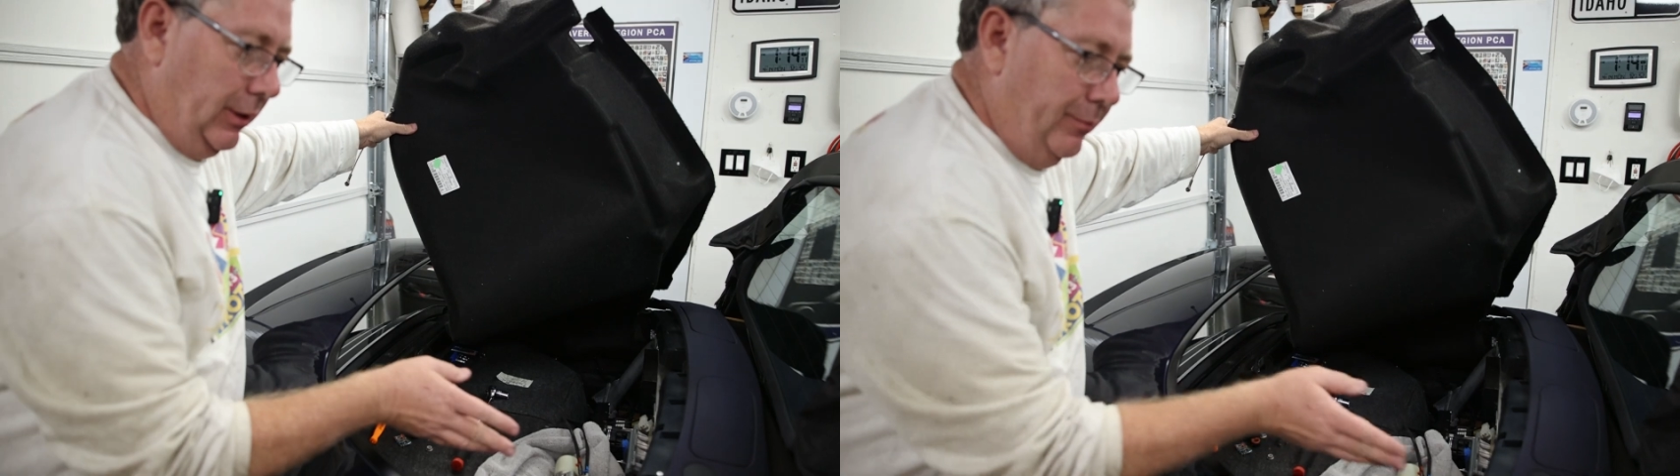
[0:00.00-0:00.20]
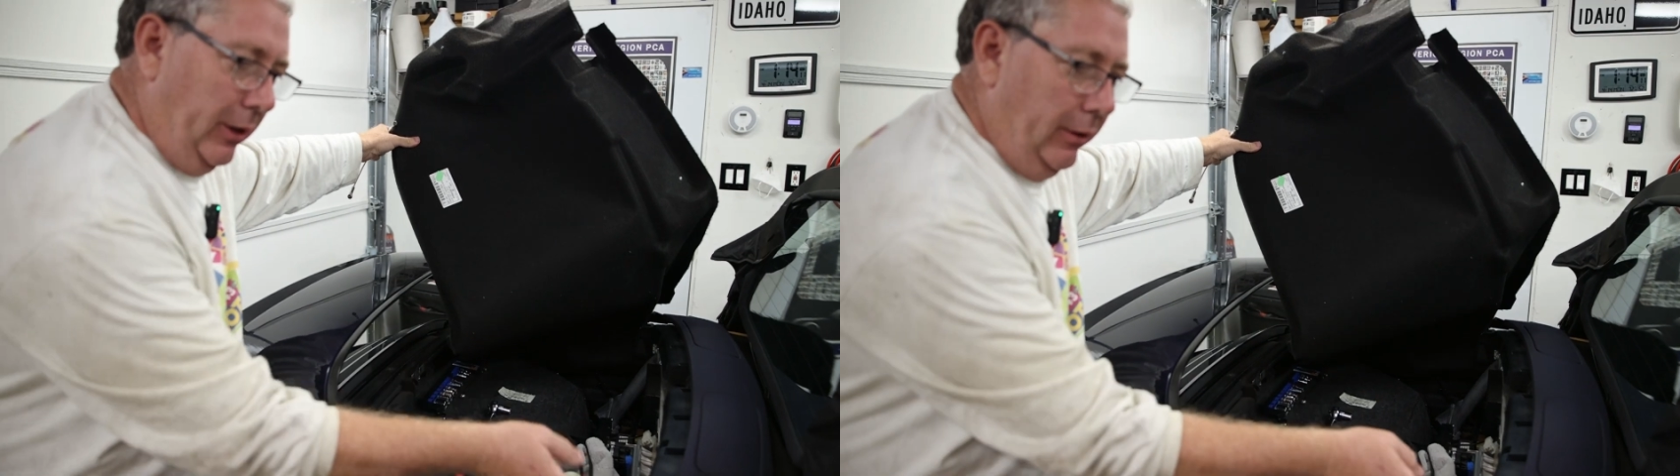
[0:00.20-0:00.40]

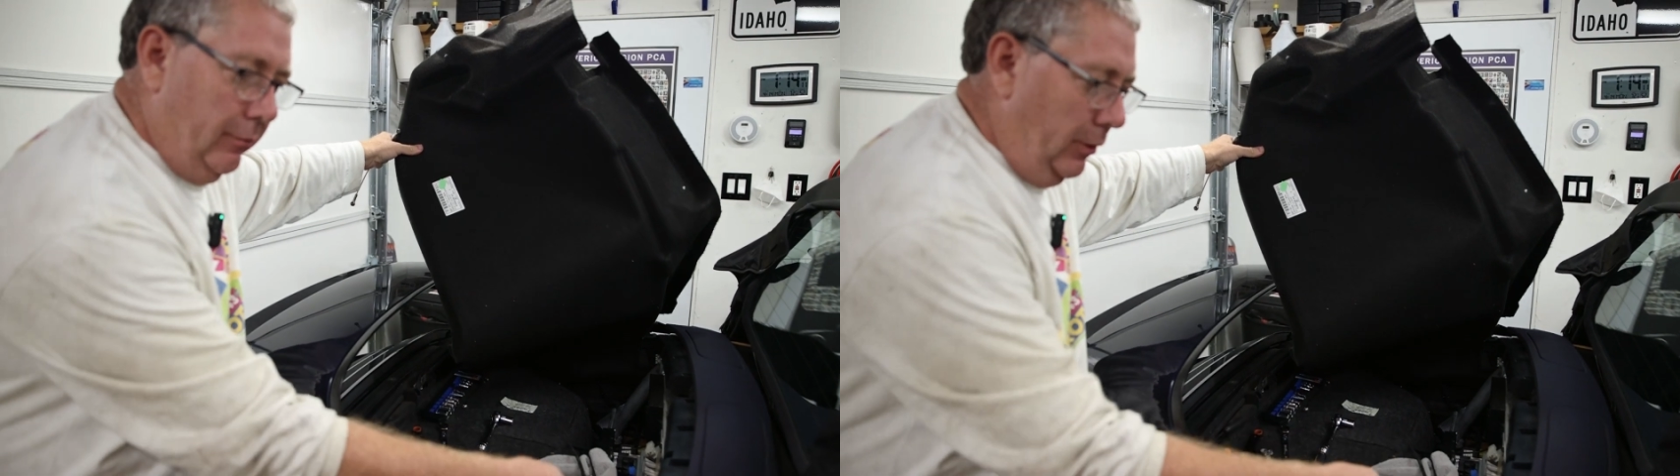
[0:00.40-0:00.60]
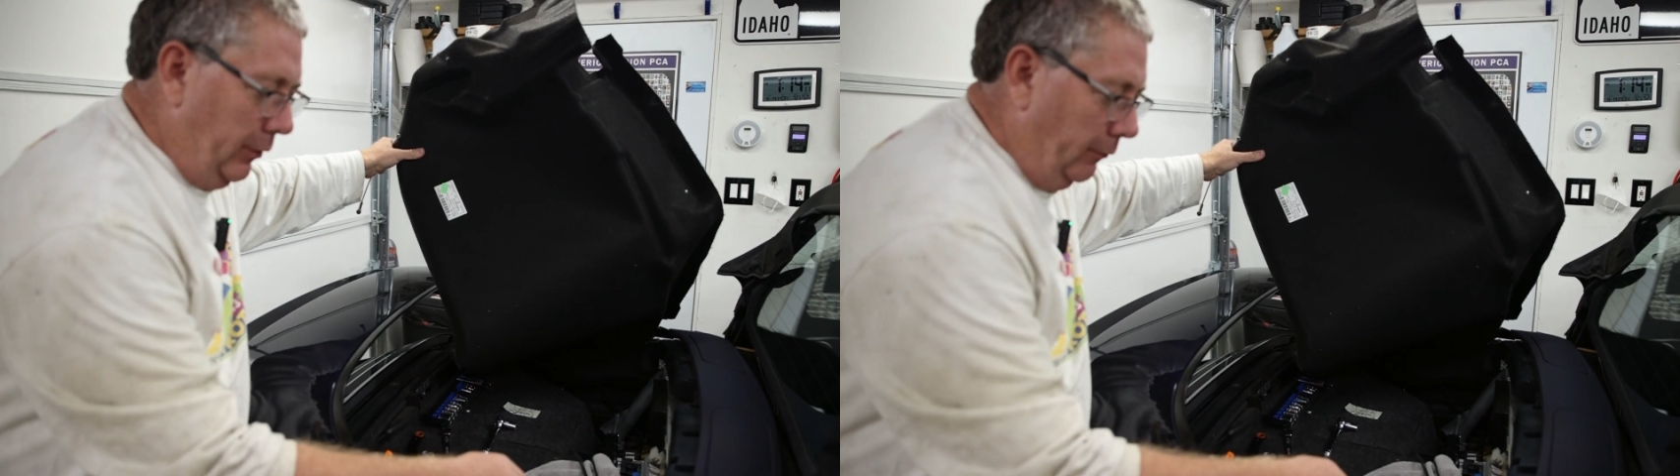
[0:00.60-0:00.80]
completely
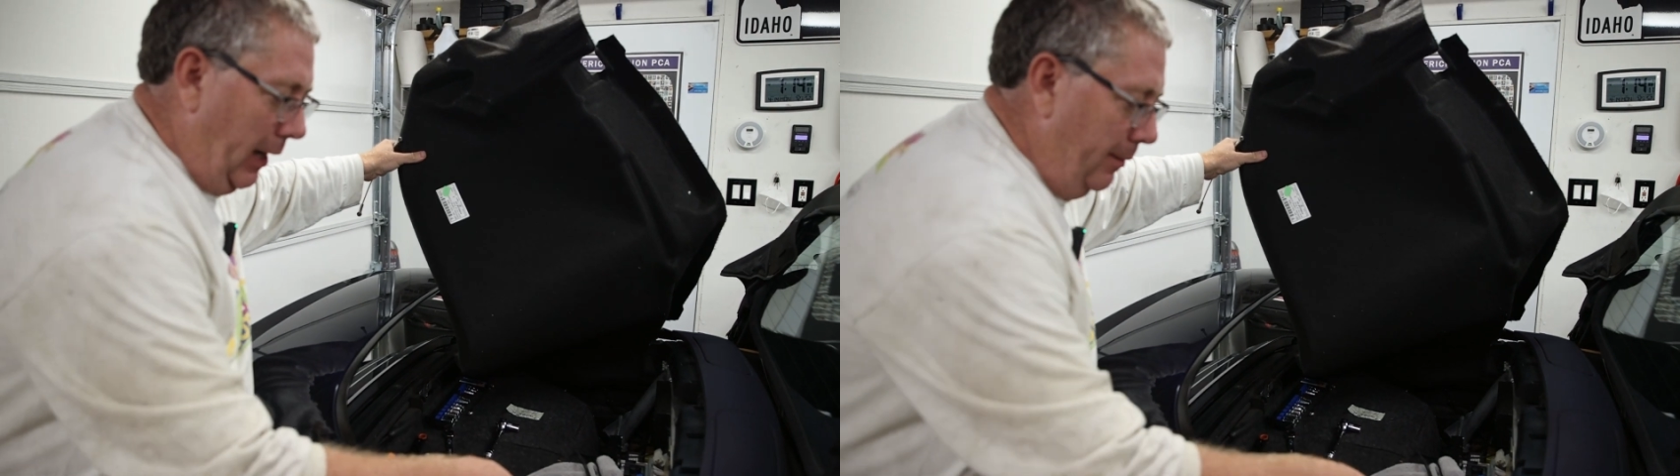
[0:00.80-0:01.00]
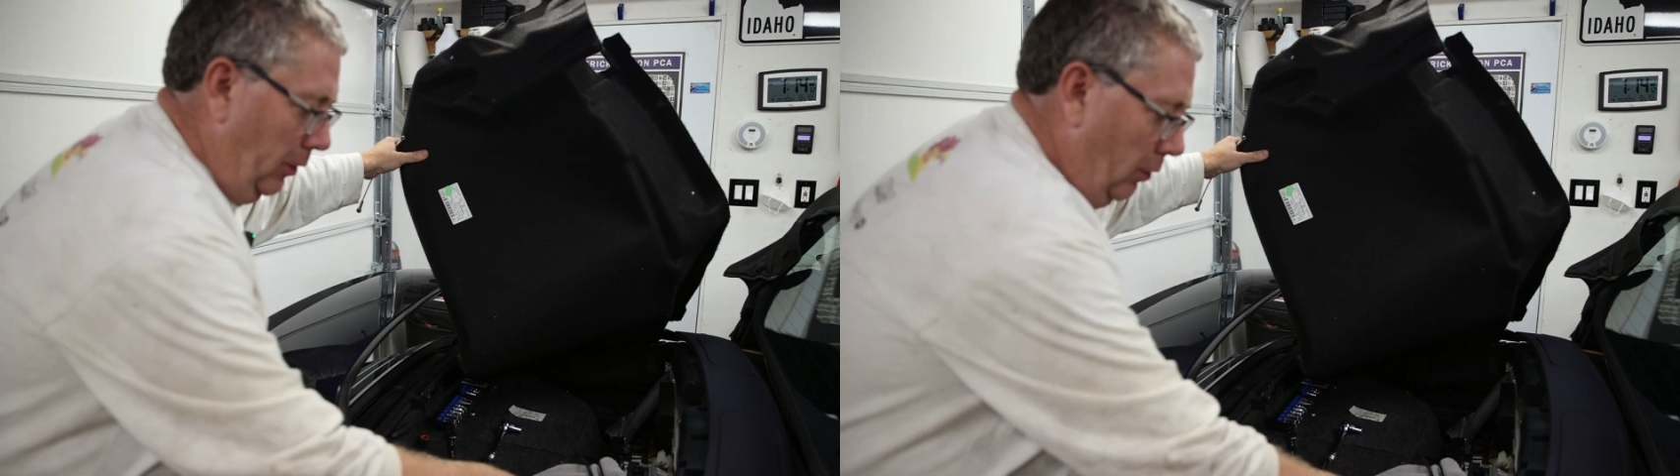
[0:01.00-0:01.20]
remove the
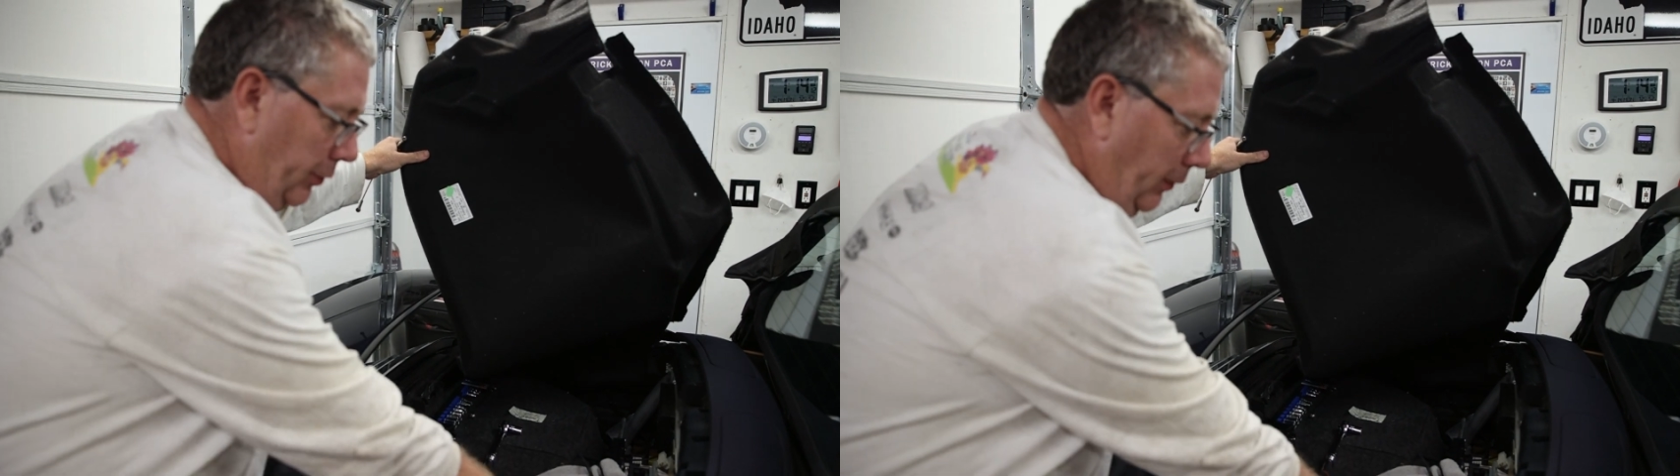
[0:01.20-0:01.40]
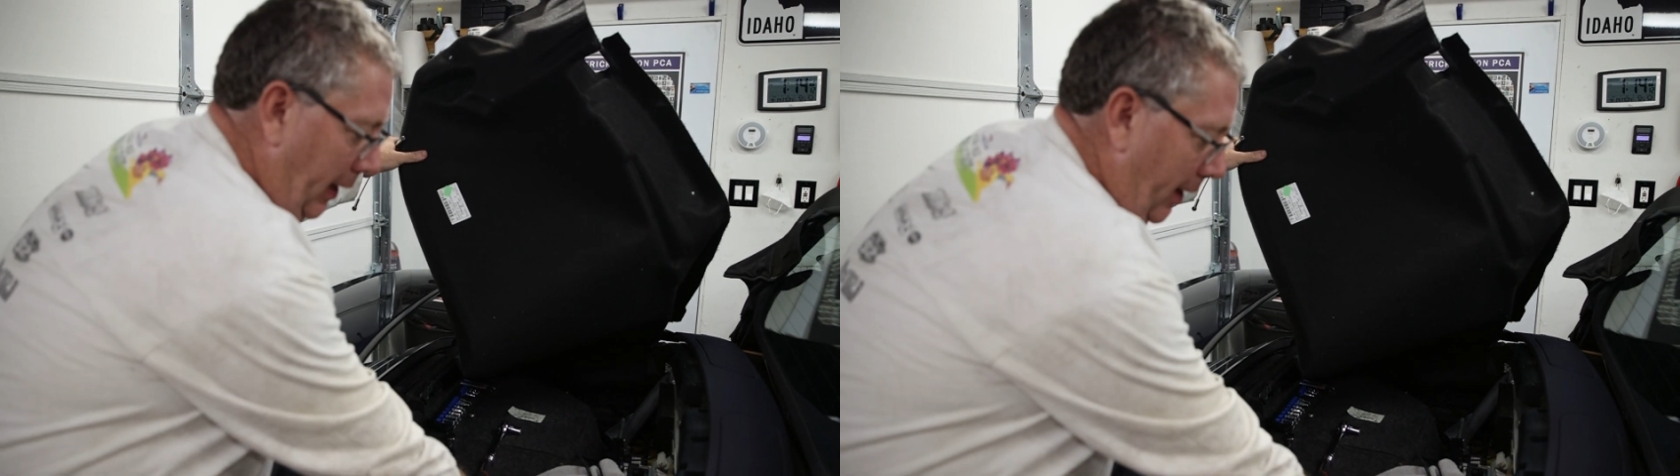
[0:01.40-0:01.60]
ram, you
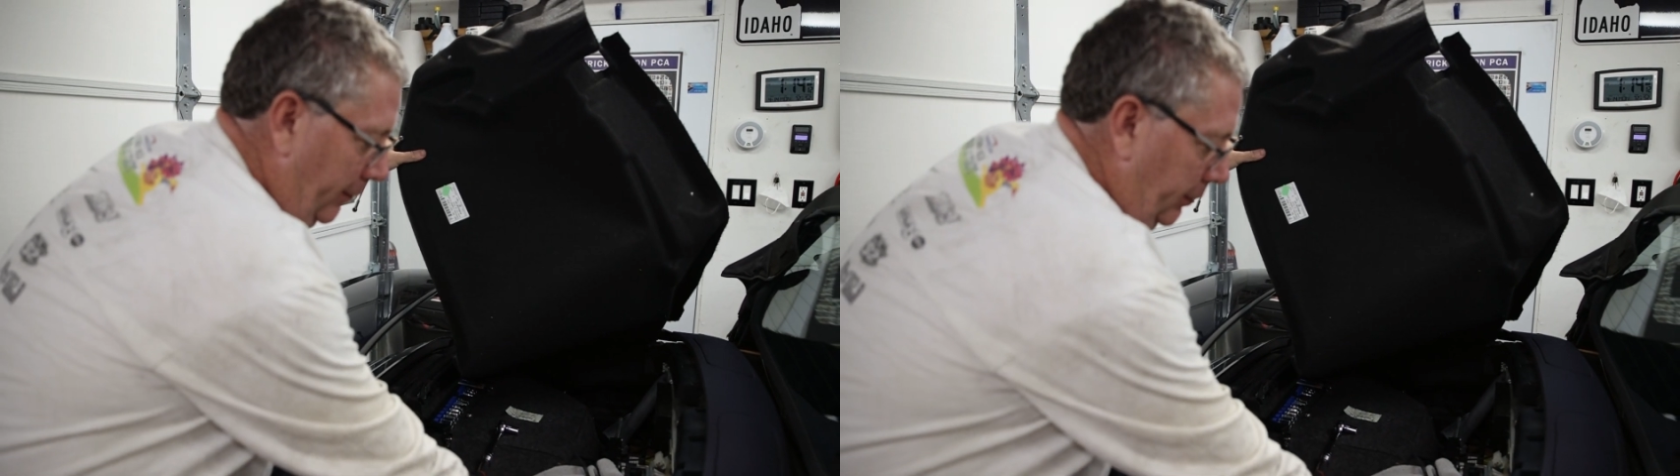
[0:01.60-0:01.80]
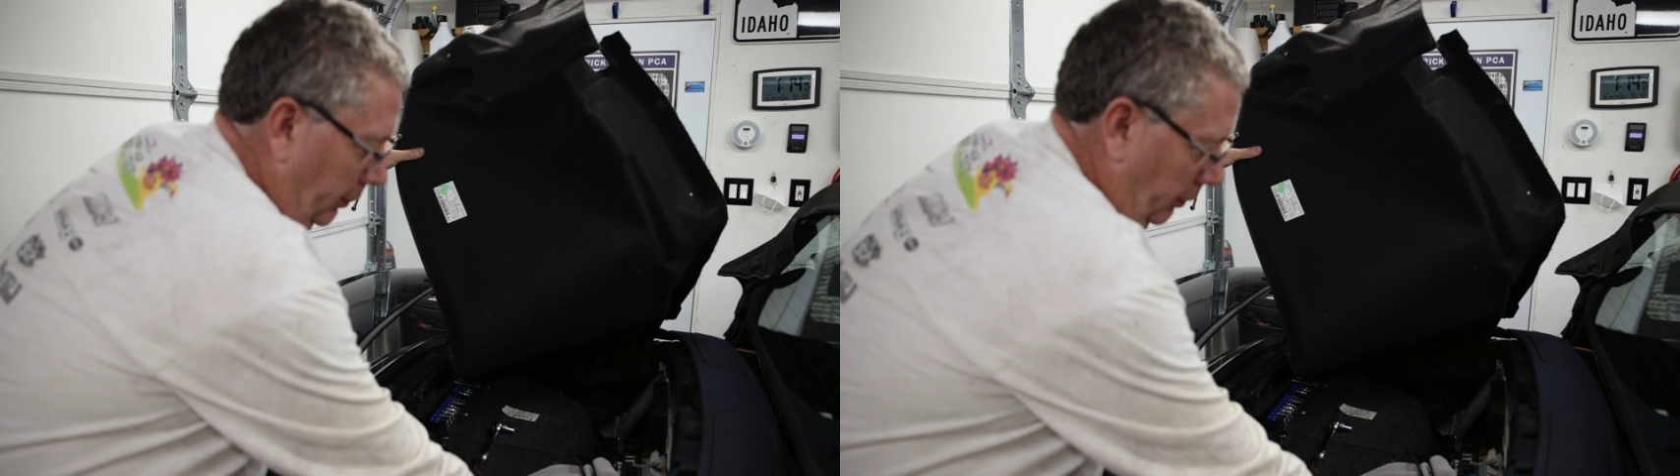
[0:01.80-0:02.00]
also
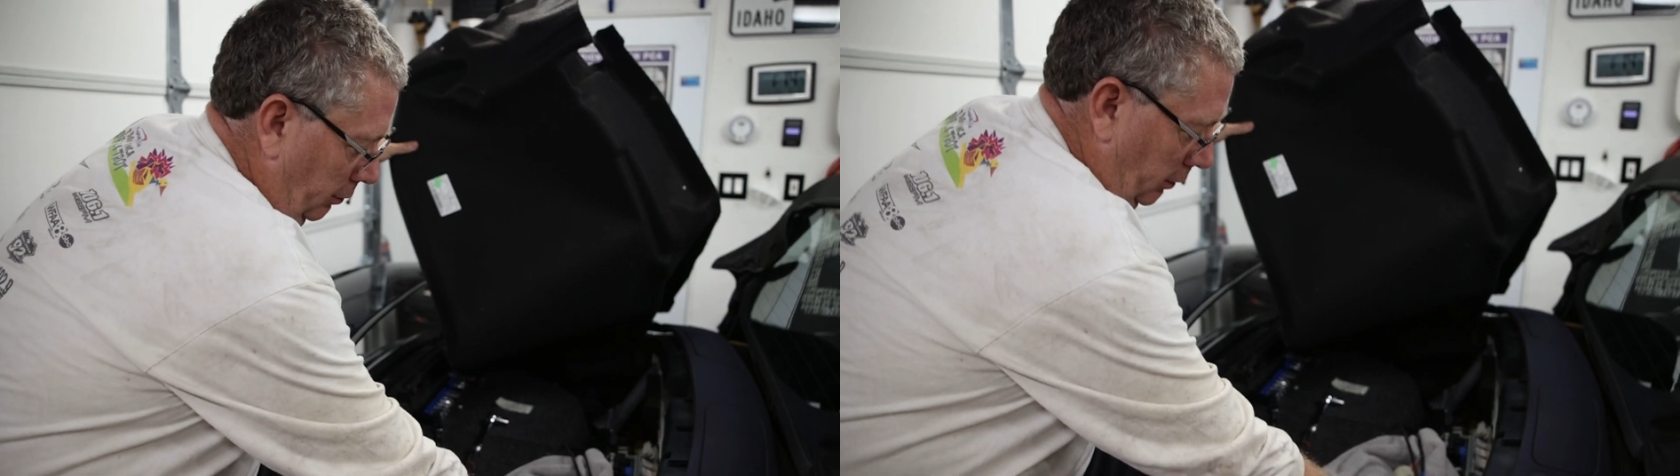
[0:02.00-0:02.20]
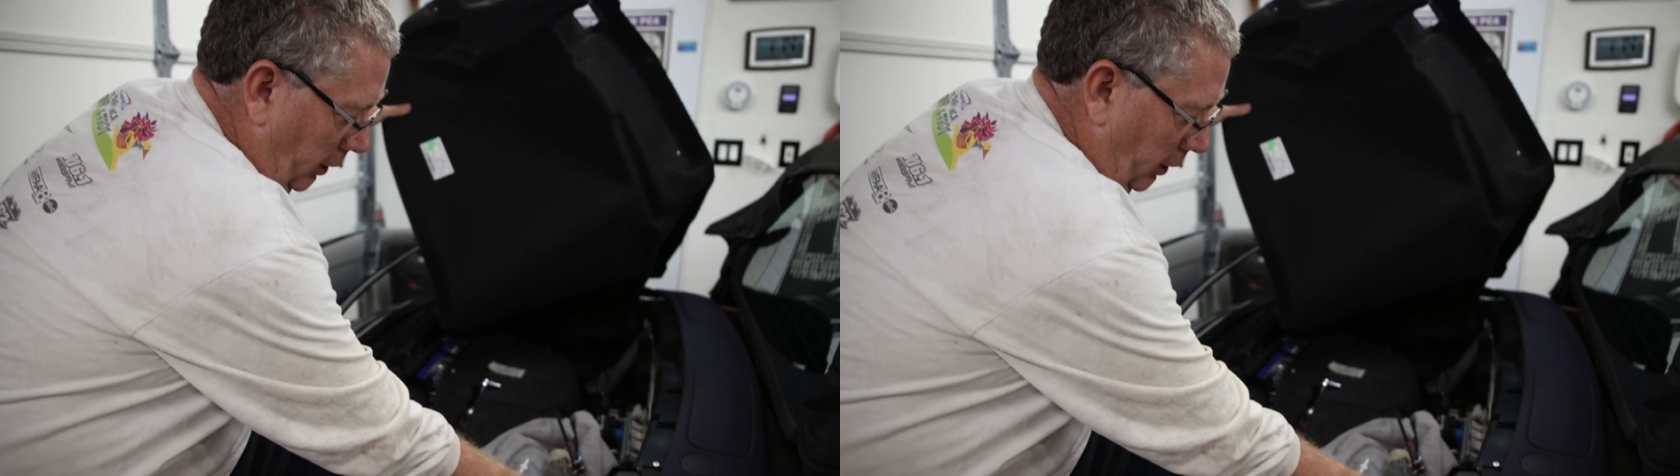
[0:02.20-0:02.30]
have to